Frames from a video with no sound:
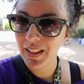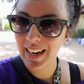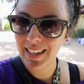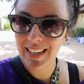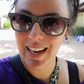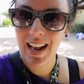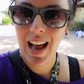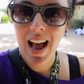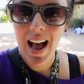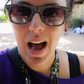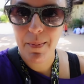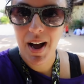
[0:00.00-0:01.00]
like I said,
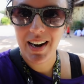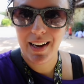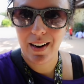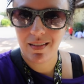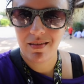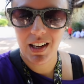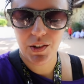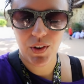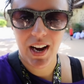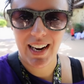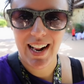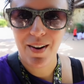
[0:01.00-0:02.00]
I'm out of here. Thanks for
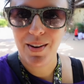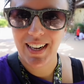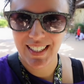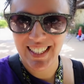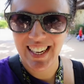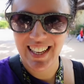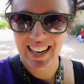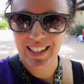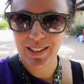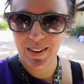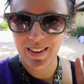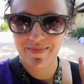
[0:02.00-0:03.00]
hanging out and I'll see you in the
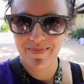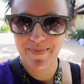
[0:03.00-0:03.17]
next one.